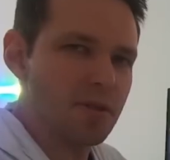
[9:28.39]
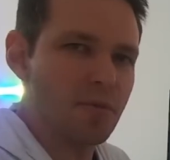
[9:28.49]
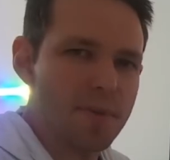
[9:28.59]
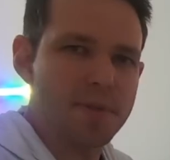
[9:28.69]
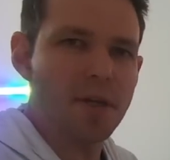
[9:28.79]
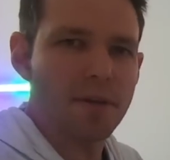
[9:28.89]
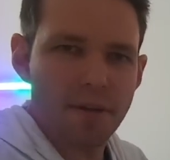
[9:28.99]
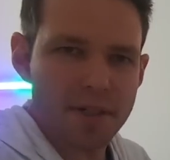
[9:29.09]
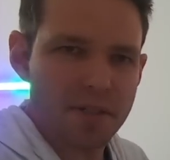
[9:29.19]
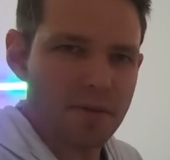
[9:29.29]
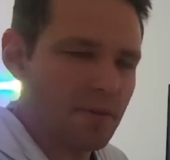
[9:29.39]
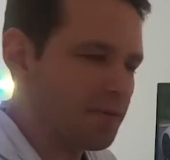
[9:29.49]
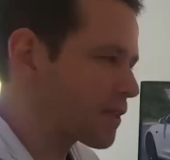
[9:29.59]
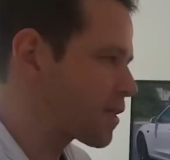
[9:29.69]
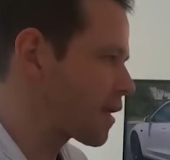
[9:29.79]
on the website not actually
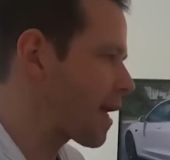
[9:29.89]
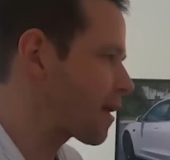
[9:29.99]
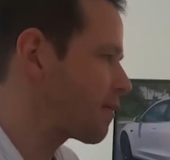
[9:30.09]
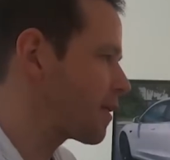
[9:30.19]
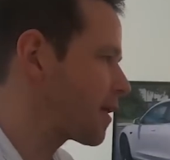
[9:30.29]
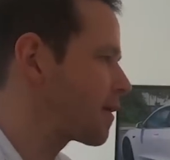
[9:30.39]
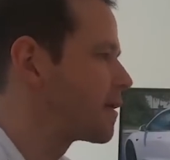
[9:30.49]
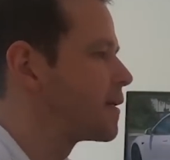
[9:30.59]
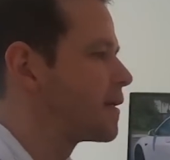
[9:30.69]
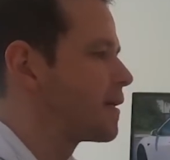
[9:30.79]
reflecting it accurately.